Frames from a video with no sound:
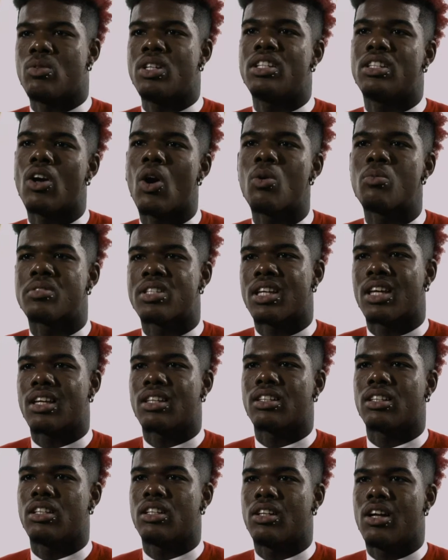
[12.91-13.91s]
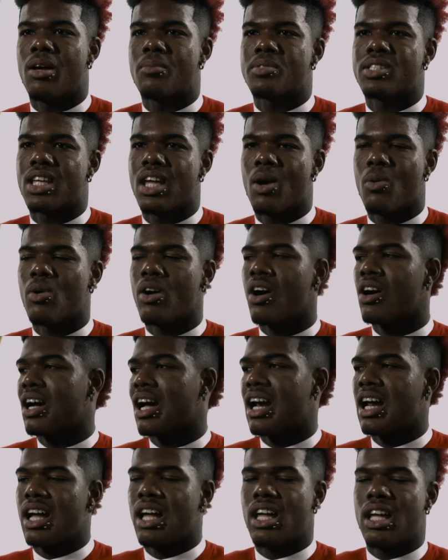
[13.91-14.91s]
dope together. You know what I'm saying? We all
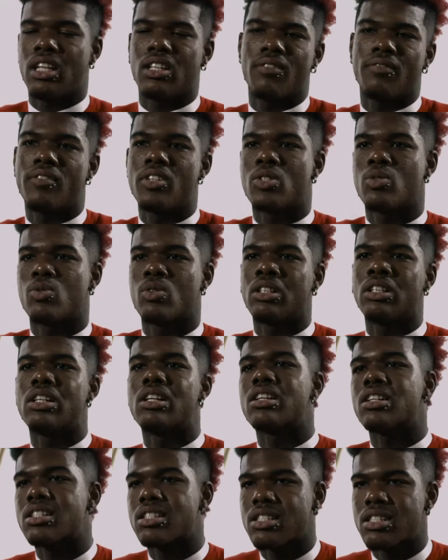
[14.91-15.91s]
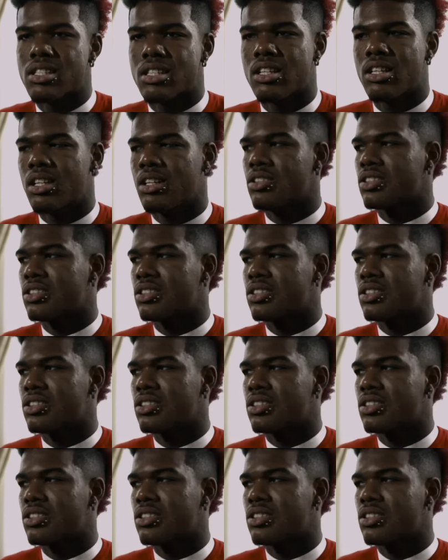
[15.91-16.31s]
got our individual looks. You know,